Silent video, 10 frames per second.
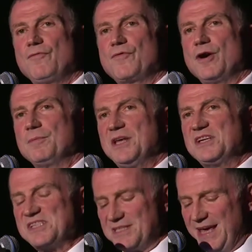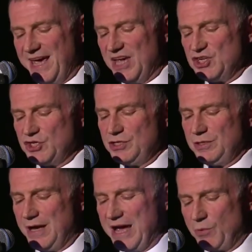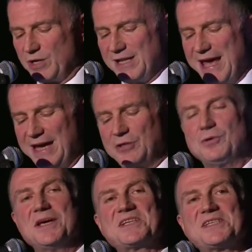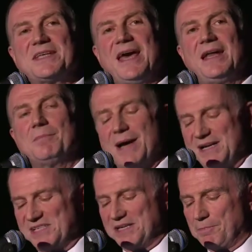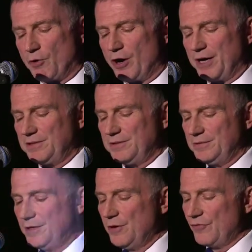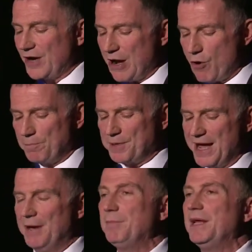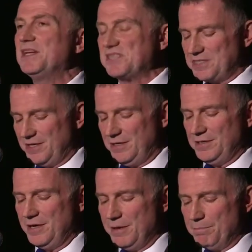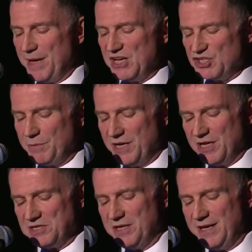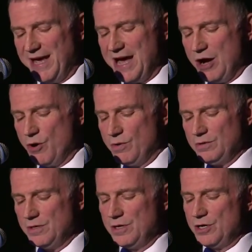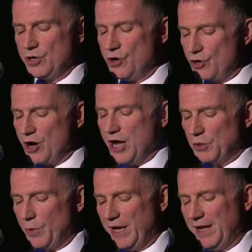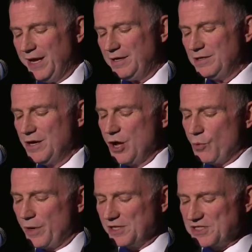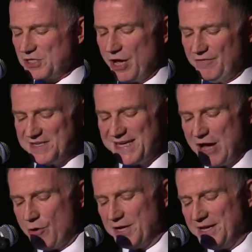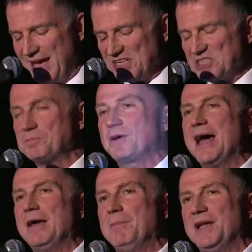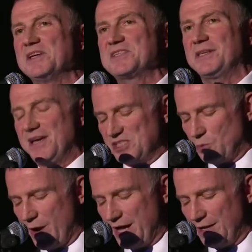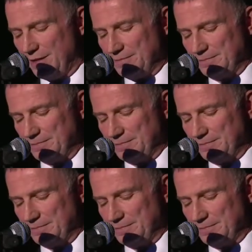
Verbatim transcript: From this stage, I would like to extend my support for our Prime Minister, Benjamin Netanyahu, who, God willing, will serve as our next Prime Minister as well.